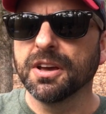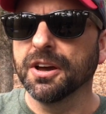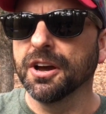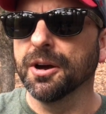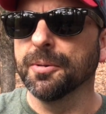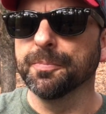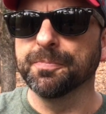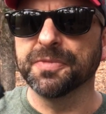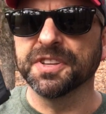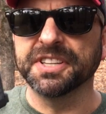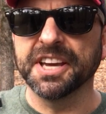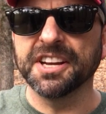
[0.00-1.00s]

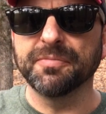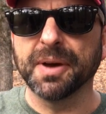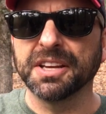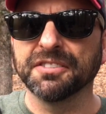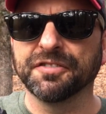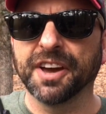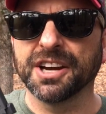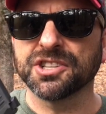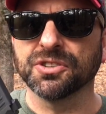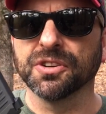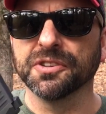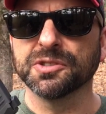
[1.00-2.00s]
The date of
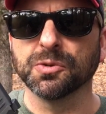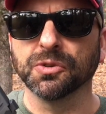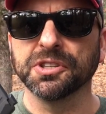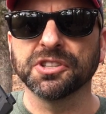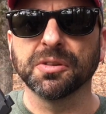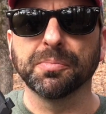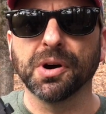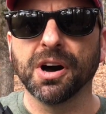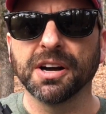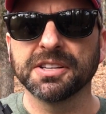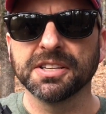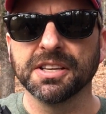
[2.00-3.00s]
manufacture on this one, at least on the
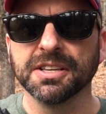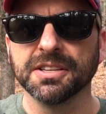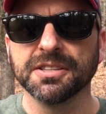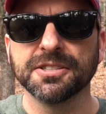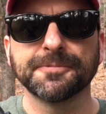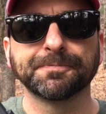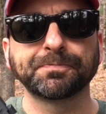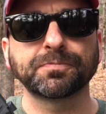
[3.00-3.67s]
box, is